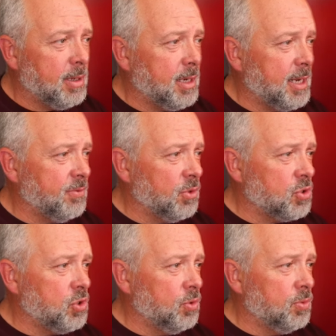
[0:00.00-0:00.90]
have those
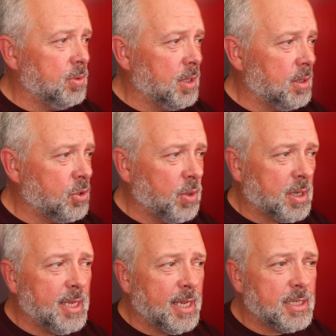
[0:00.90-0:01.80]
do a quick
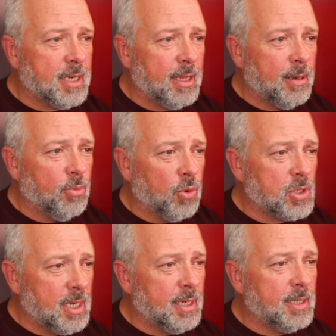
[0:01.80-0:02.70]
test and then more
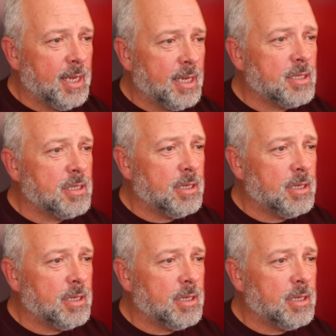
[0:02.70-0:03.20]
extended tests